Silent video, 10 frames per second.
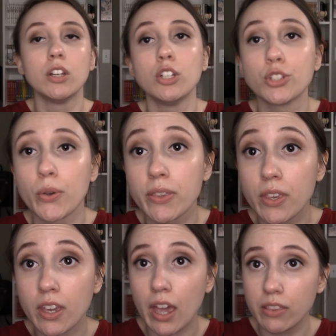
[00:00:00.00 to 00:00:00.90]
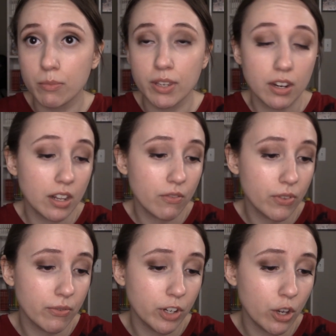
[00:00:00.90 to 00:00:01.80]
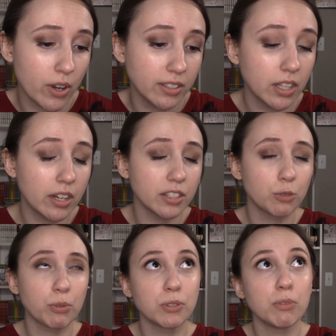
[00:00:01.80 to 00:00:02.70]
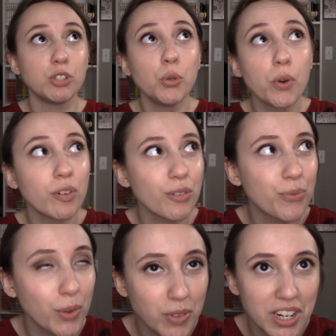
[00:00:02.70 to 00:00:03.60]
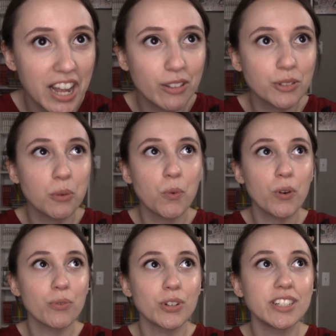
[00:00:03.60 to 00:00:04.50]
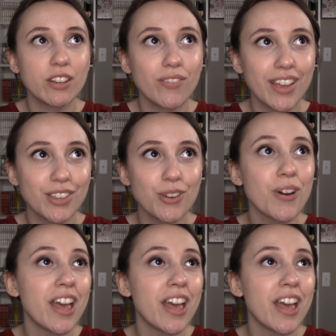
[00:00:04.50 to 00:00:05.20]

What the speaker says: So I think at the beginning of the video I said it's supposed to be $250 or more of retail value.